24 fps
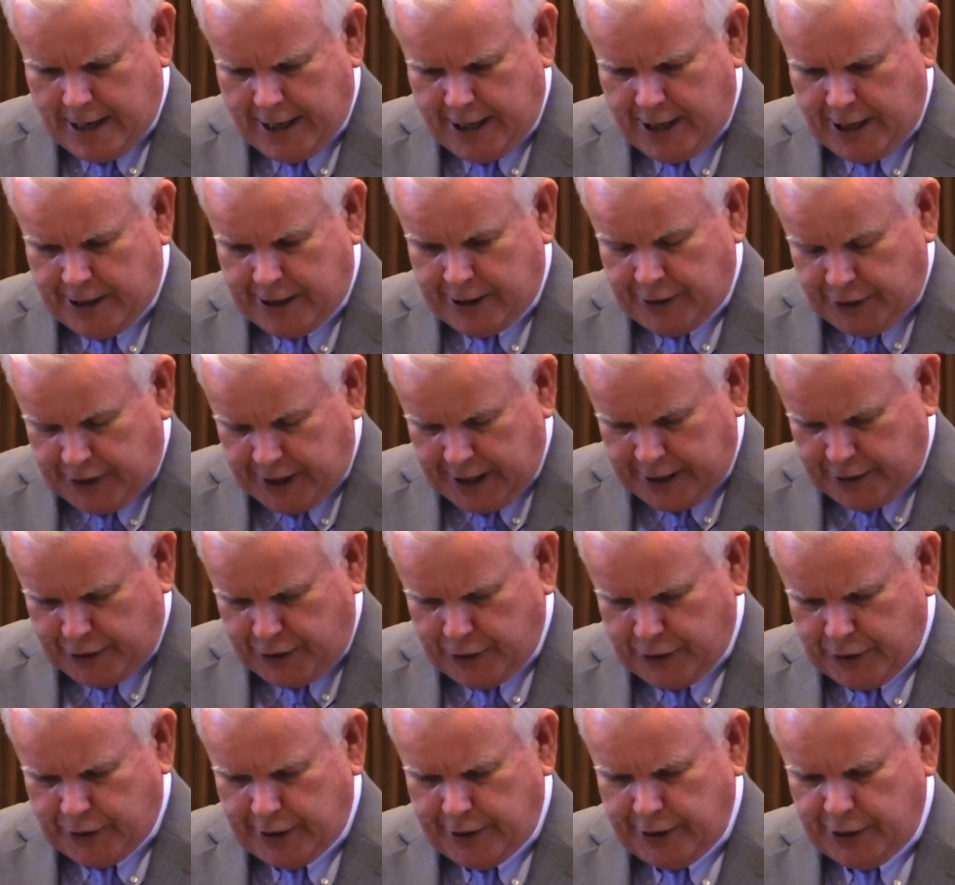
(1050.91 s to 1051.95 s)
here in St.
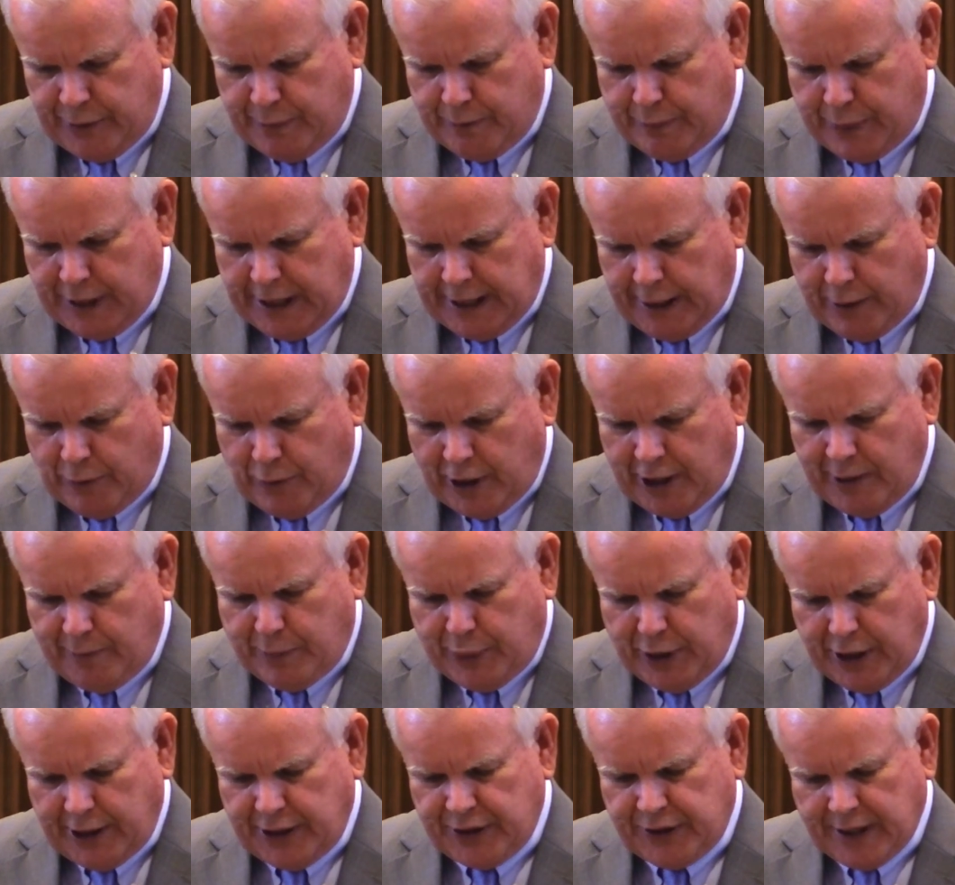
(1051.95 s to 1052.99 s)
George, but what
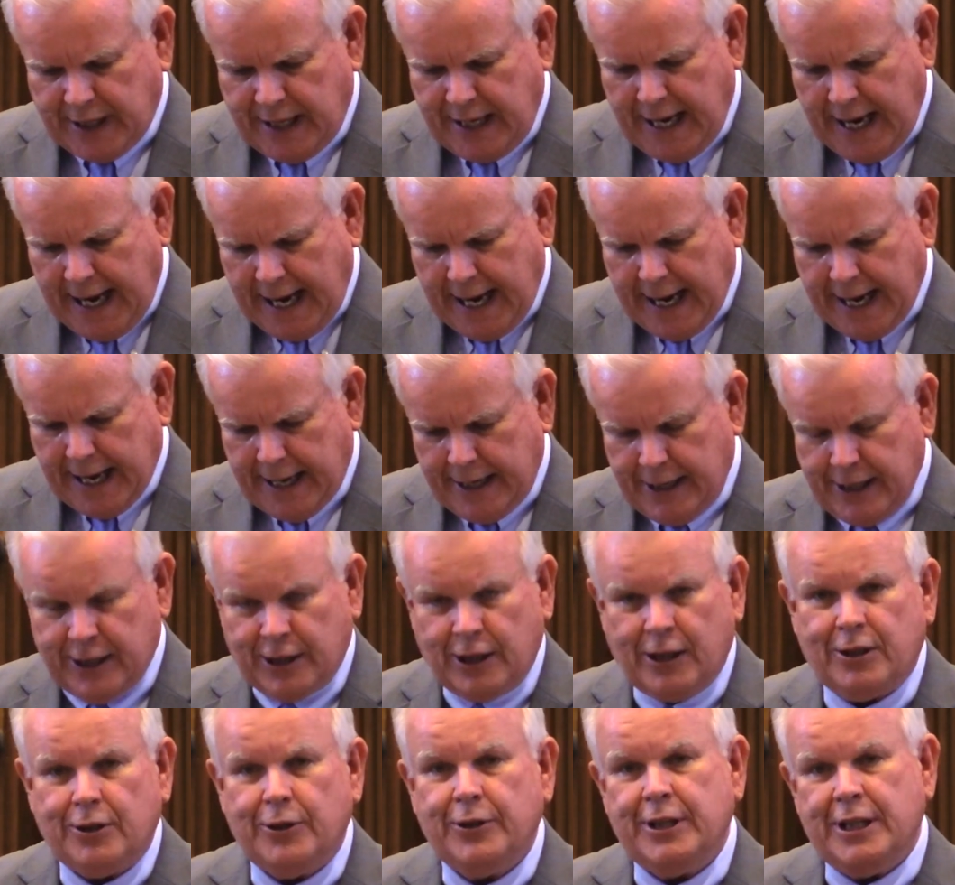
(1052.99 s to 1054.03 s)
books they had,
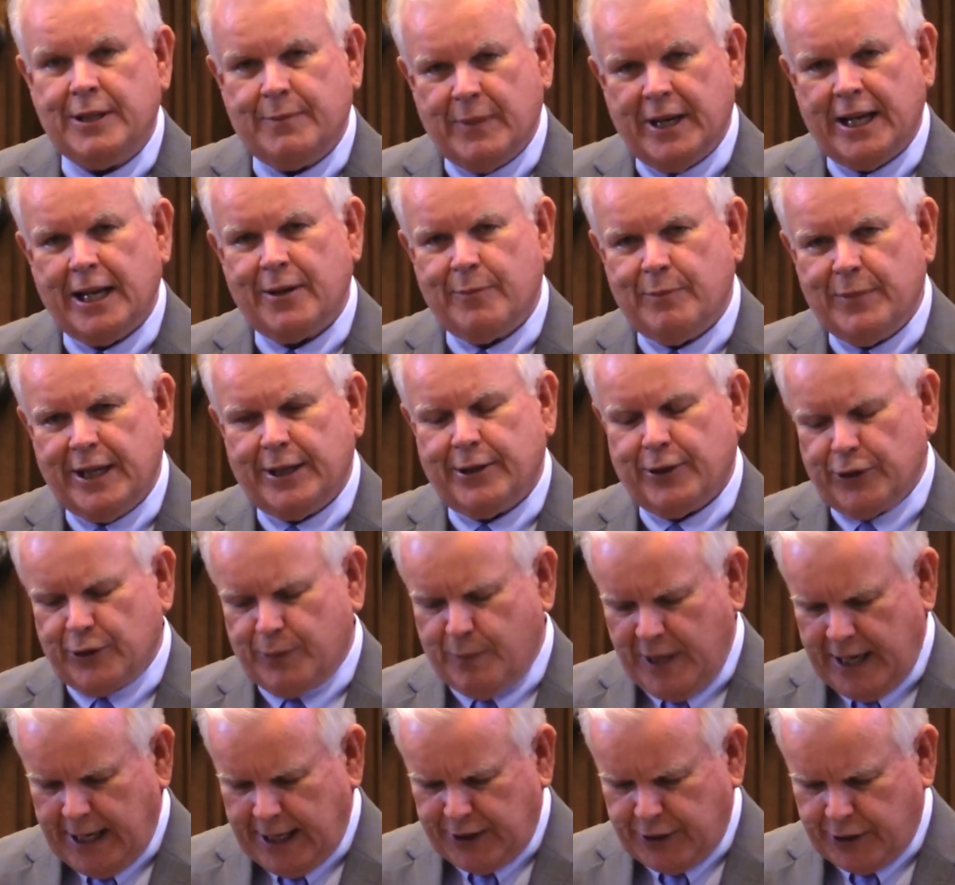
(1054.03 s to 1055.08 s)
including Mountain Meadows
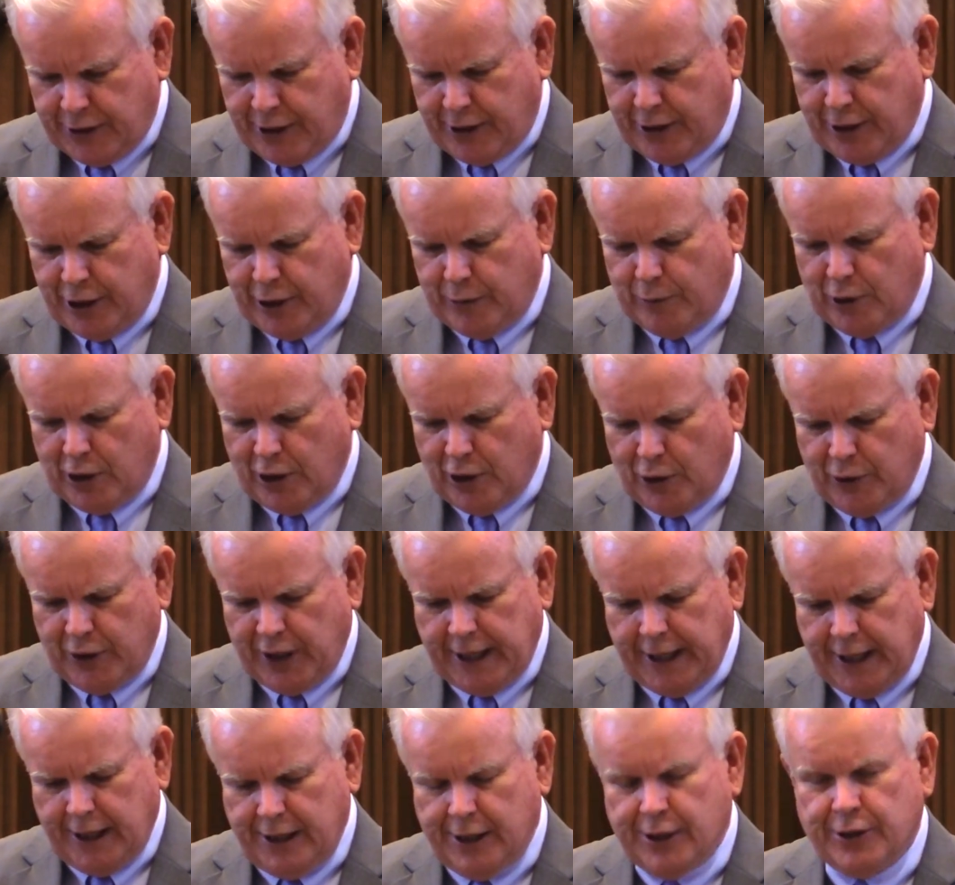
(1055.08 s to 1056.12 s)
Massacre, were
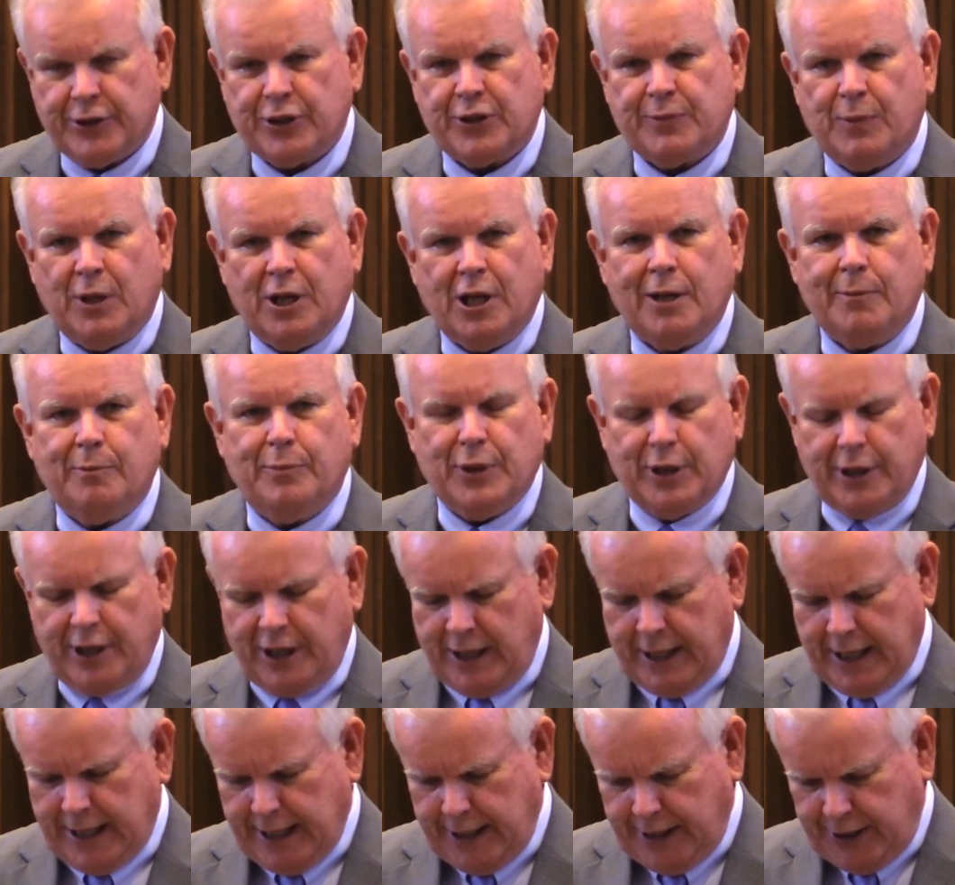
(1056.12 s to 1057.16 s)
located in a small
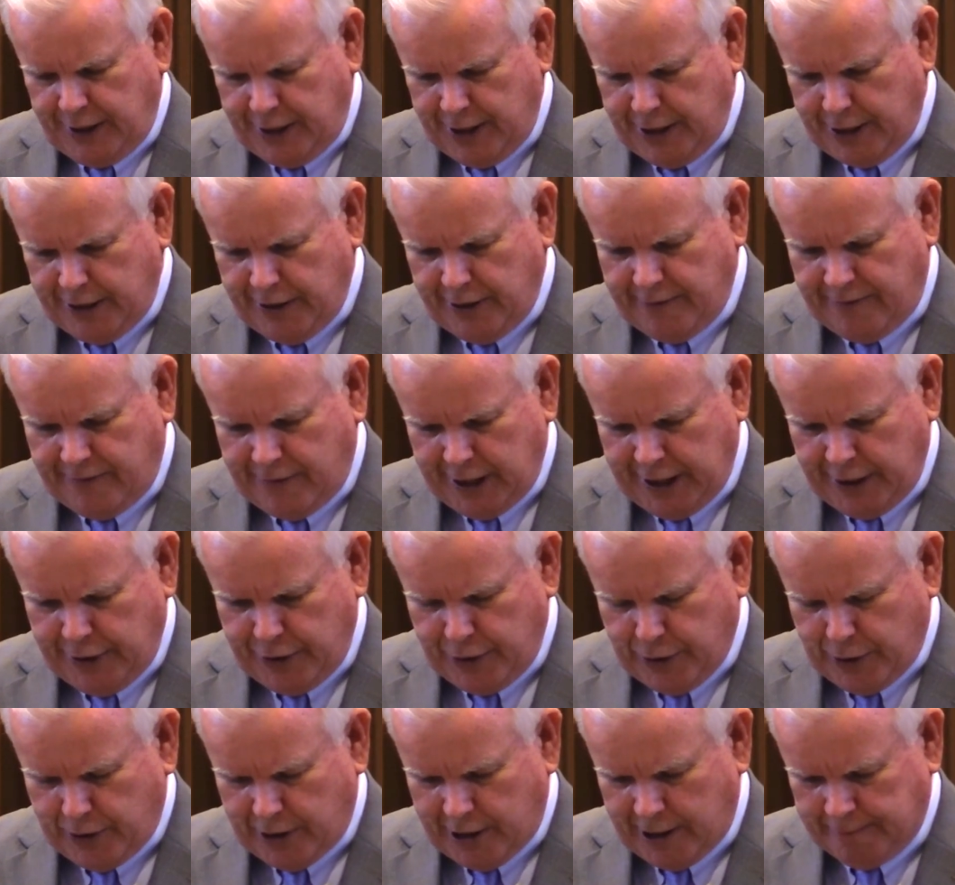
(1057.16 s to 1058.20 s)
bookcase near the front
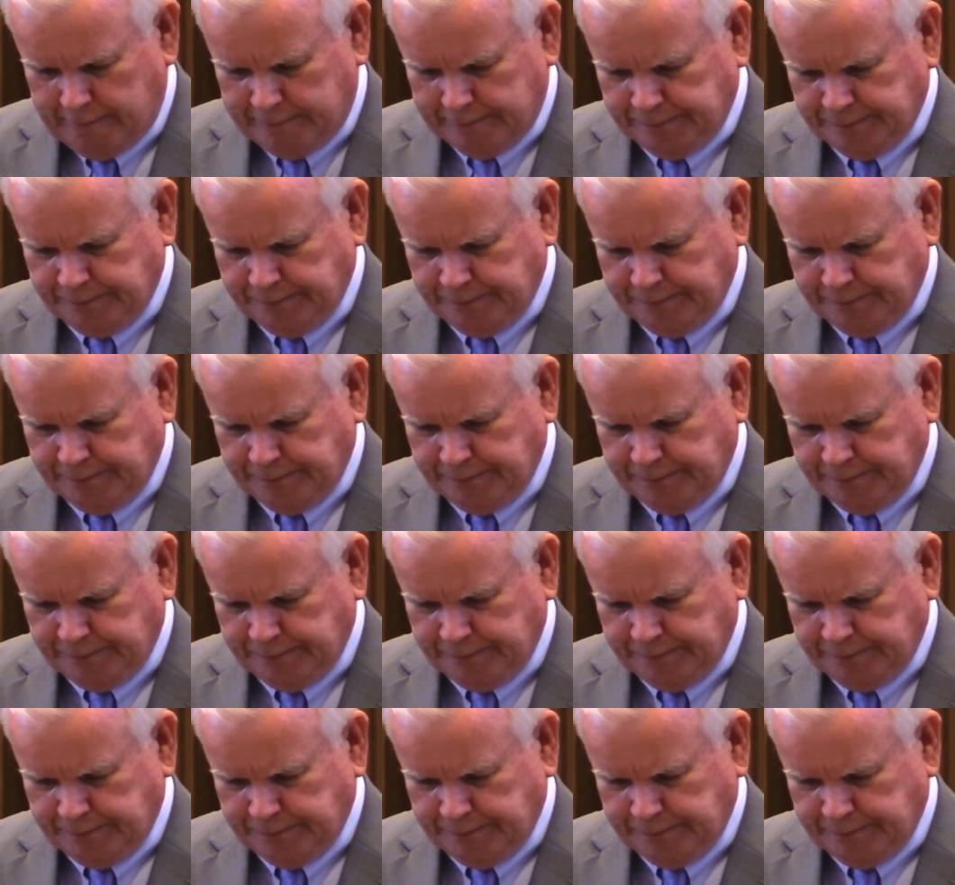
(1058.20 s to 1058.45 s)
door.